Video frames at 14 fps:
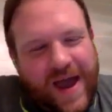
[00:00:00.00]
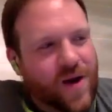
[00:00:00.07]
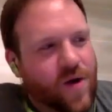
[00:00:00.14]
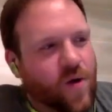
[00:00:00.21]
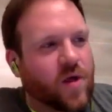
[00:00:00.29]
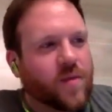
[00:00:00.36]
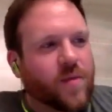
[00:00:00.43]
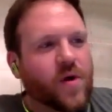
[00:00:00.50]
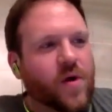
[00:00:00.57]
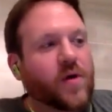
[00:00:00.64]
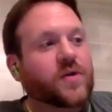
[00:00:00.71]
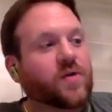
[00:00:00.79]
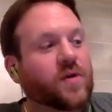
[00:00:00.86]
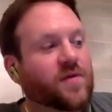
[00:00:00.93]
You can order them. They're
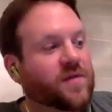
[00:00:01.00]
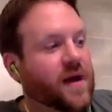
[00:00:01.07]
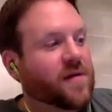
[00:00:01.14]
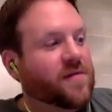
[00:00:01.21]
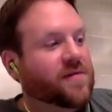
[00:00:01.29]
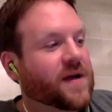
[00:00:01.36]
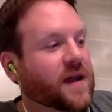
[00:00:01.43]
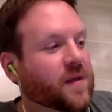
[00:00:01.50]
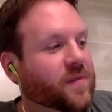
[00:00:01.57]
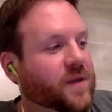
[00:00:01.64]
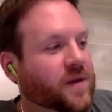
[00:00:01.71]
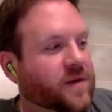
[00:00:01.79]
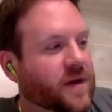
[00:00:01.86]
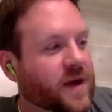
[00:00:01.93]
also
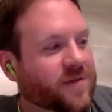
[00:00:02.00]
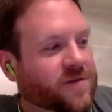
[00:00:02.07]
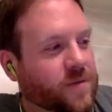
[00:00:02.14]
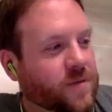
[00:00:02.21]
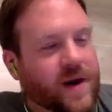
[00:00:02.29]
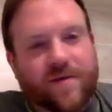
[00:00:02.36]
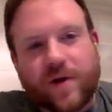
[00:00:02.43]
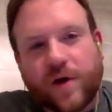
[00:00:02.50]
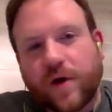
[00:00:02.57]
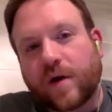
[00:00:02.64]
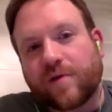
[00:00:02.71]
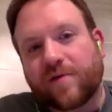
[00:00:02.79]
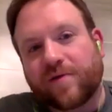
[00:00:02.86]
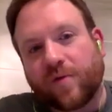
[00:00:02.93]
available for whatever you
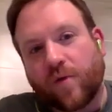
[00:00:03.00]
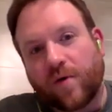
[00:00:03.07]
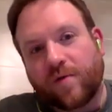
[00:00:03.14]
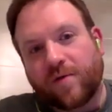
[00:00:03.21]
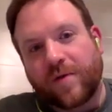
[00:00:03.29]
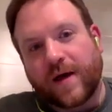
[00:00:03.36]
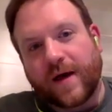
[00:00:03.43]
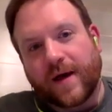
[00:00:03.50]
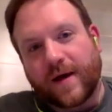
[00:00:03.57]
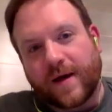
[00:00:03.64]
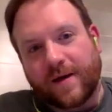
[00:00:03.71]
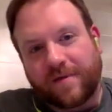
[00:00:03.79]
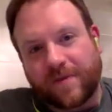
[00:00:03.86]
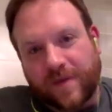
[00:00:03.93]
can afford
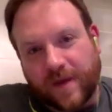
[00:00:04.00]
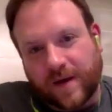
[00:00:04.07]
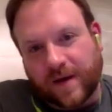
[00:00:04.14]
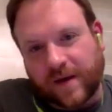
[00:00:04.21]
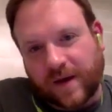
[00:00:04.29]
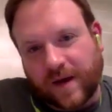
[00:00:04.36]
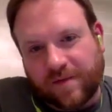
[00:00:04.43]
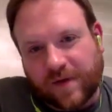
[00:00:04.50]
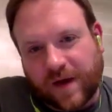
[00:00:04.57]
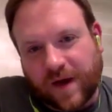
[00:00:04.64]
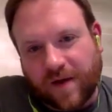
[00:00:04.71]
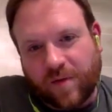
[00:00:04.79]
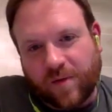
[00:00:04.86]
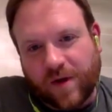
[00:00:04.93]
if the
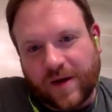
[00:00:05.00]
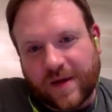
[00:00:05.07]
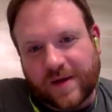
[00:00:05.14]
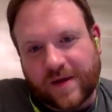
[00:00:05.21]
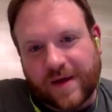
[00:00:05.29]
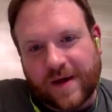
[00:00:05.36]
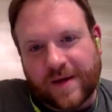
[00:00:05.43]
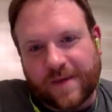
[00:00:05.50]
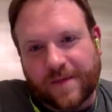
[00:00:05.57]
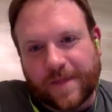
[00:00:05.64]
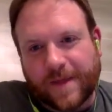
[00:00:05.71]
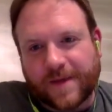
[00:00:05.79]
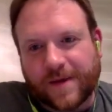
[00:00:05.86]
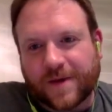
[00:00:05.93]
cover price
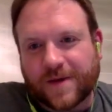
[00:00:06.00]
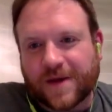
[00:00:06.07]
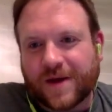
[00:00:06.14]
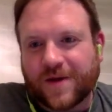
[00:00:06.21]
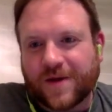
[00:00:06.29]
is outside